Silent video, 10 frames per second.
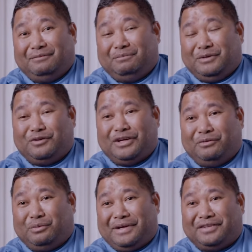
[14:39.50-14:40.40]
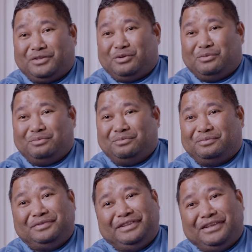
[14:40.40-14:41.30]
before I went home,
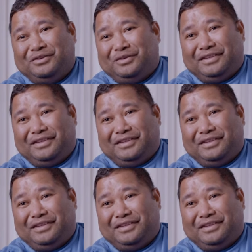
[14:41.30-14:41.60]
you know,